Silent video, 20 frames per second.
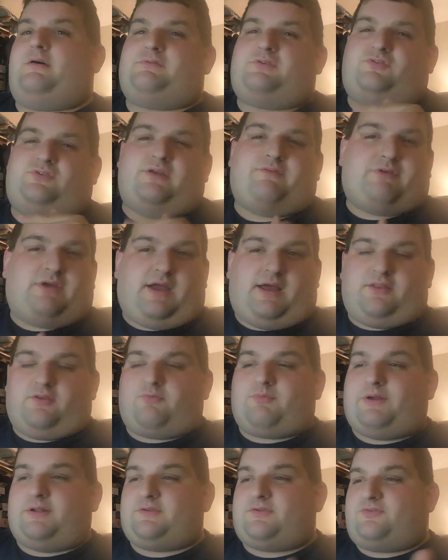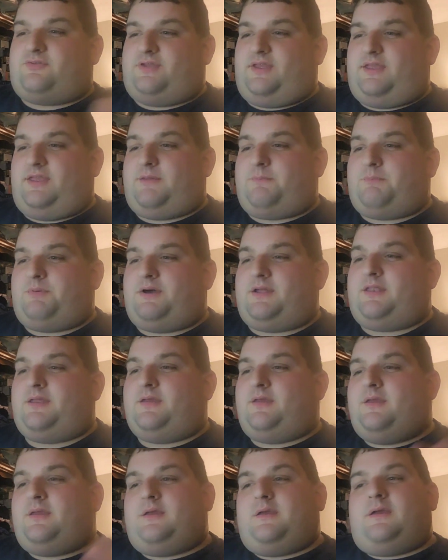I've just never gotten around to seeing it, but
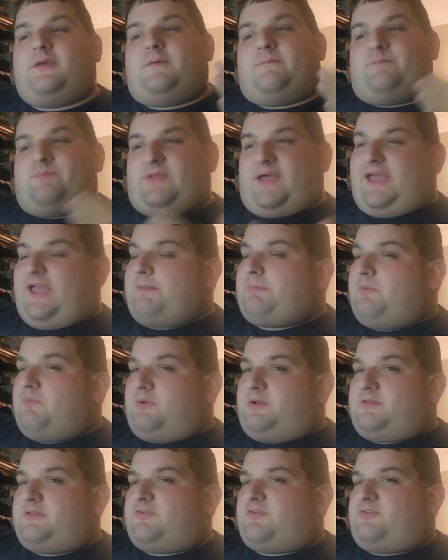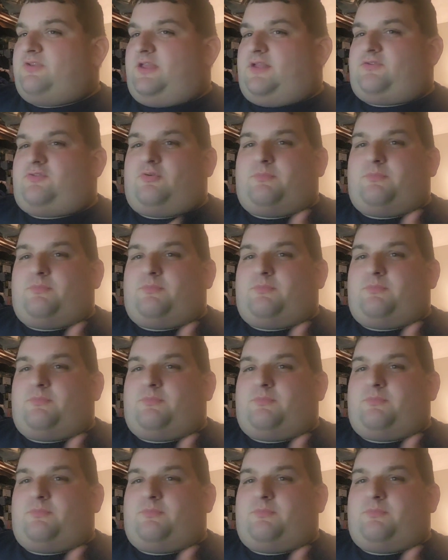I have been wanting to see it.